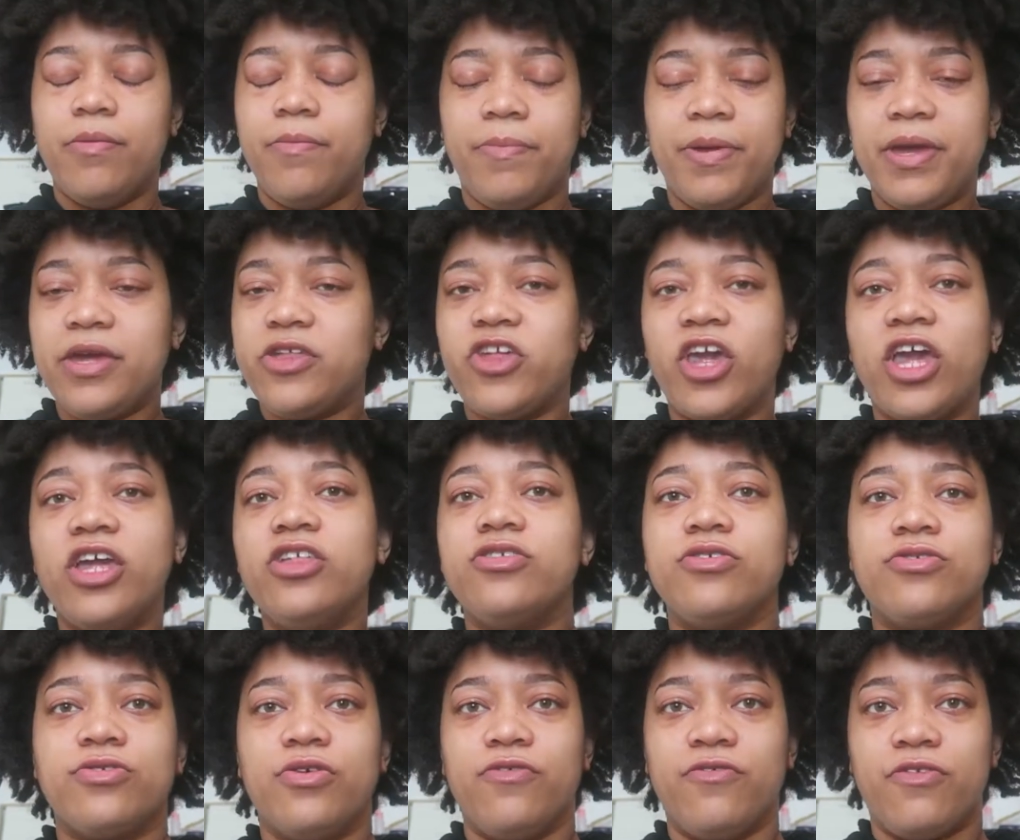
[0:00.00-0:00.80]
Big
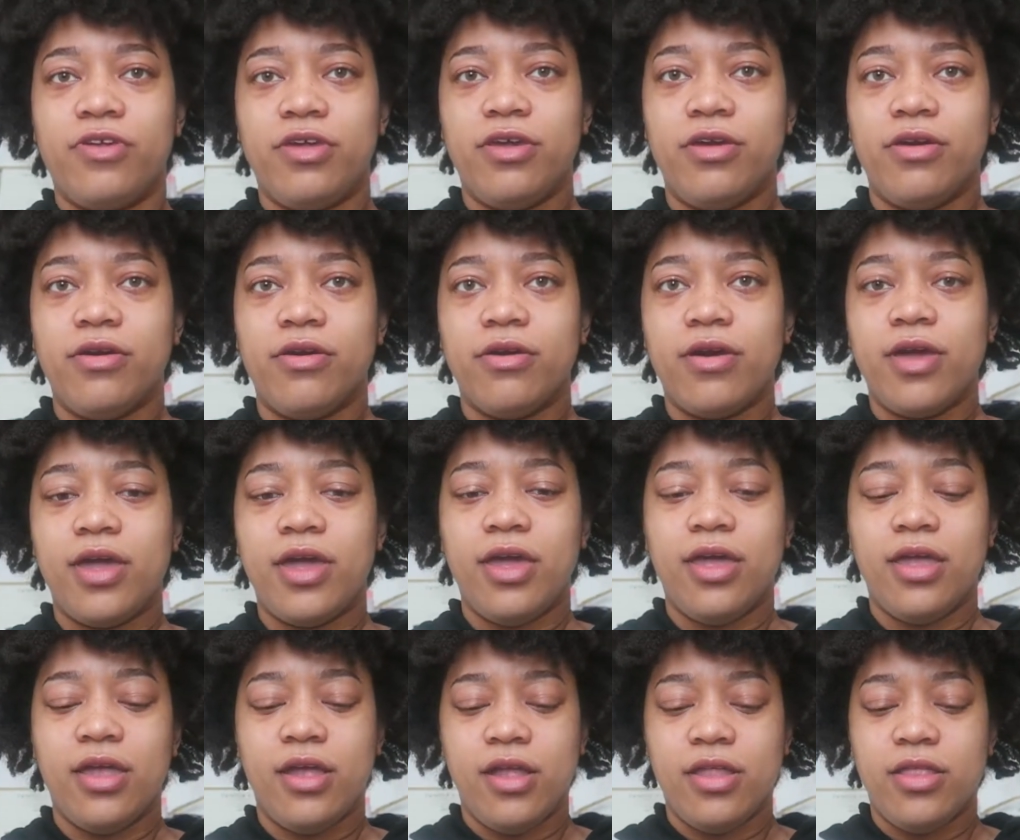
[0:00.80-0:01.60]
changes over here
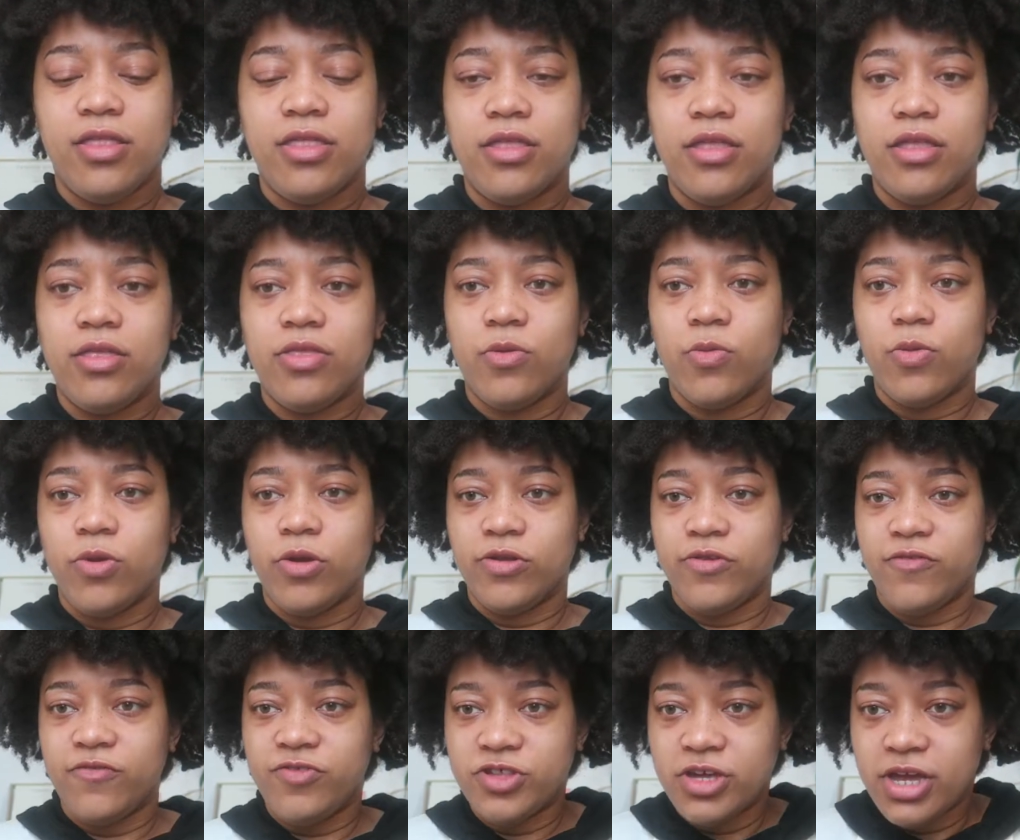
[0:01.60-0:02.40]
in the
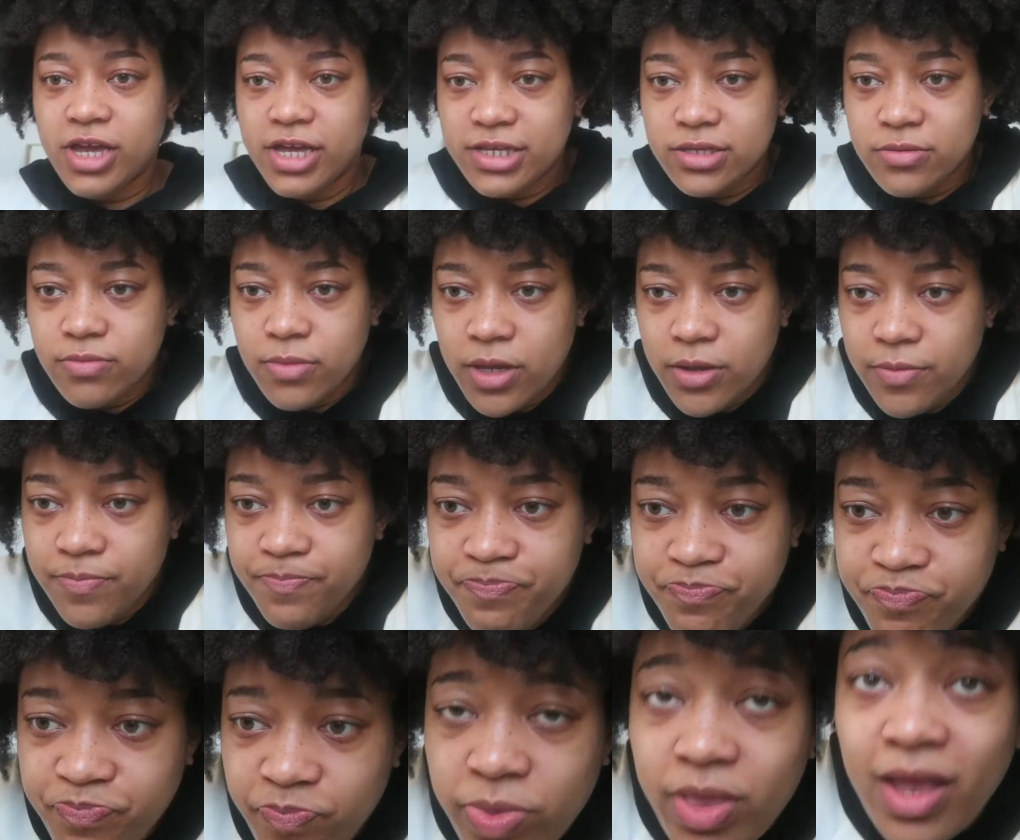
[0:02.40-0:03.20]
world of
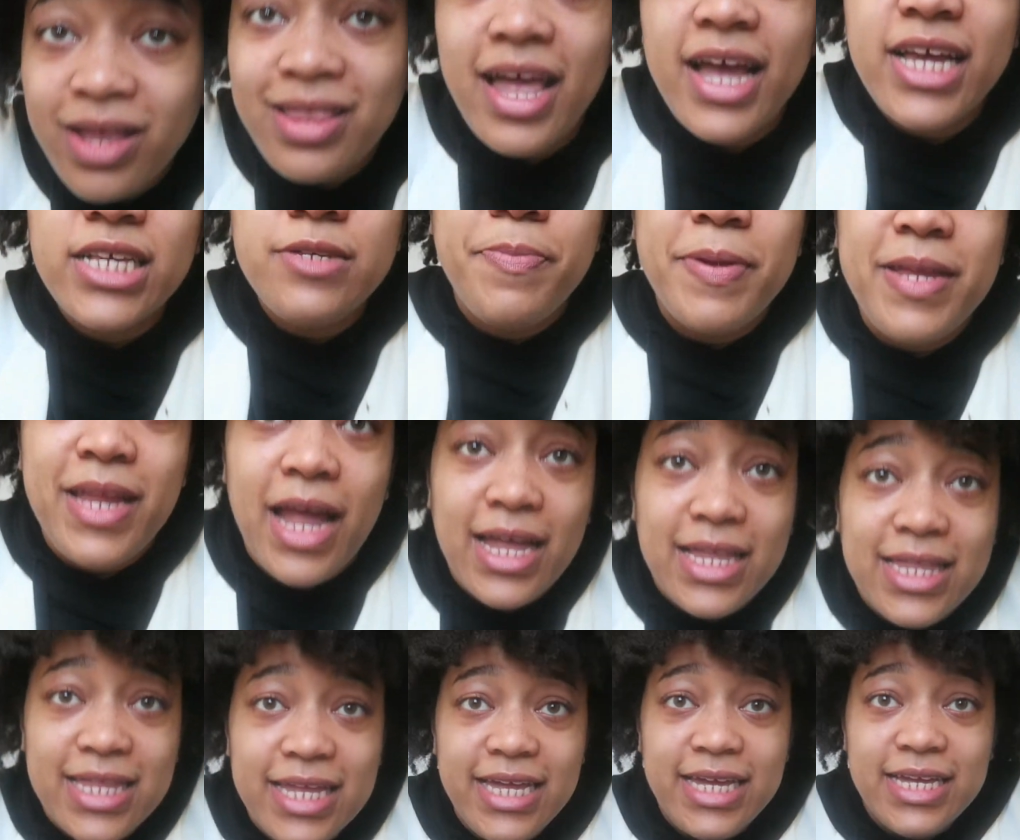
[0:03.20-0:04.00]
Jasmine. Last but
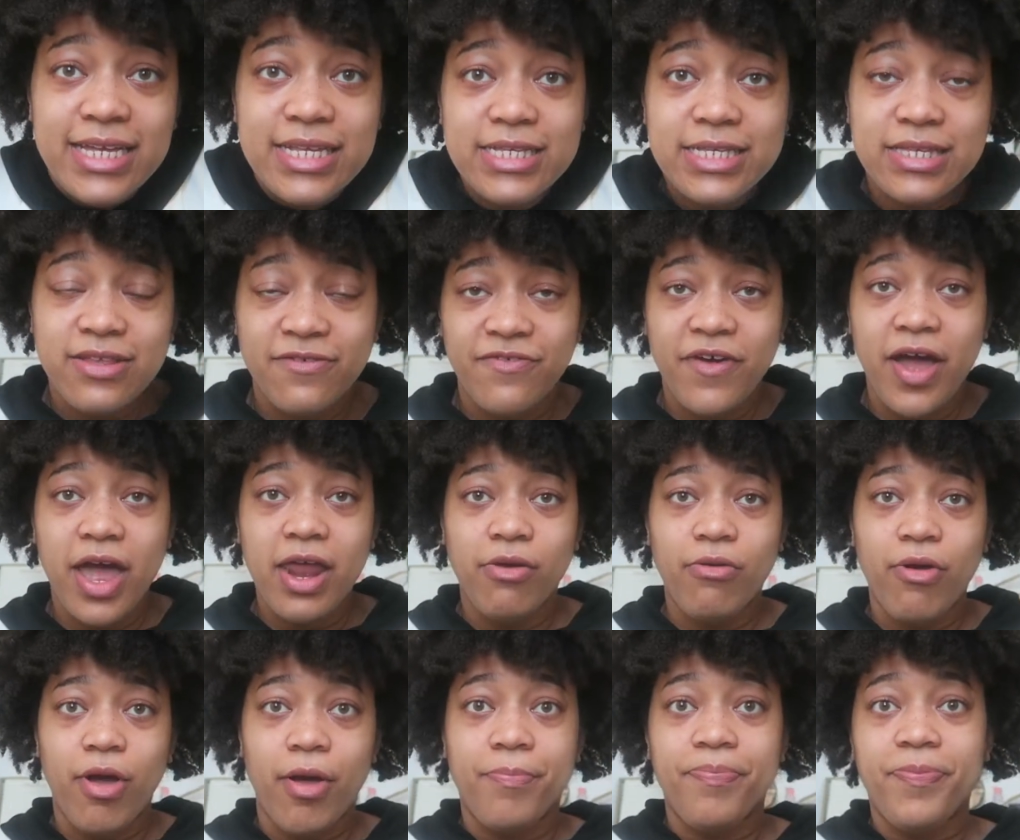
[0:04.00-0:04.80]
not least, the
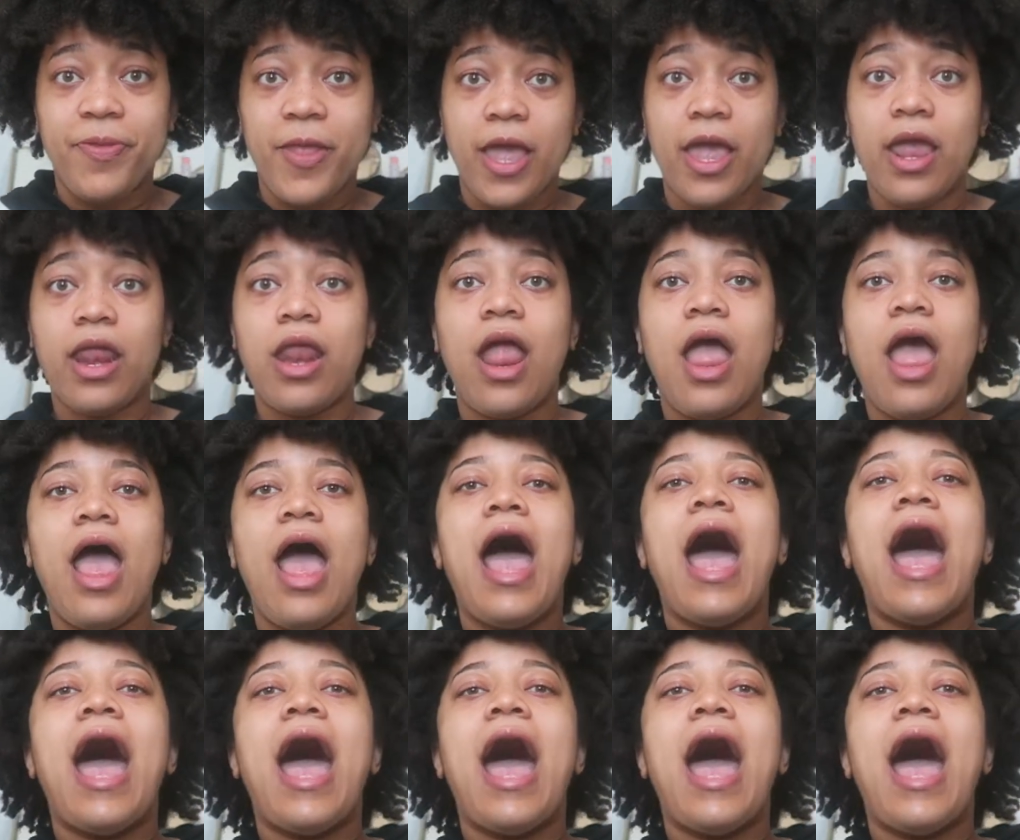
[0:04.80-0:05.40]
final update.